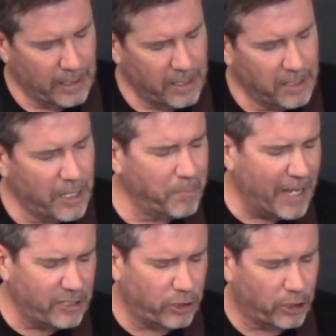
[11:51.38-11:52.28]
And then
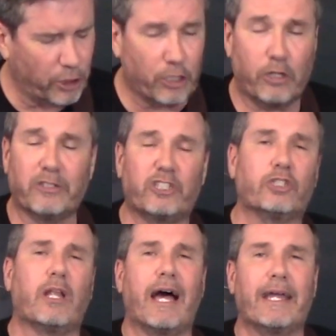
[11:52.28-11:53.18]
basically you're going to
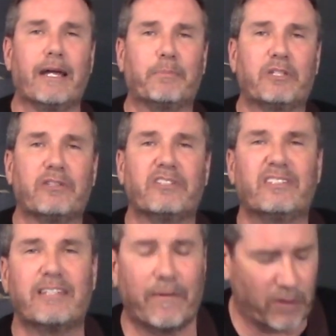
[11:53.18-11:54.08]
slide up to the
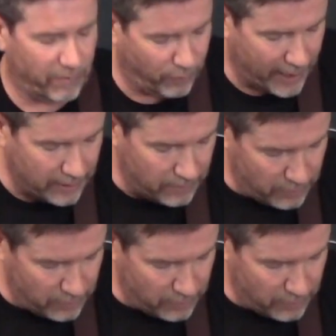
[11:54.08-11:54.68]
7th fret.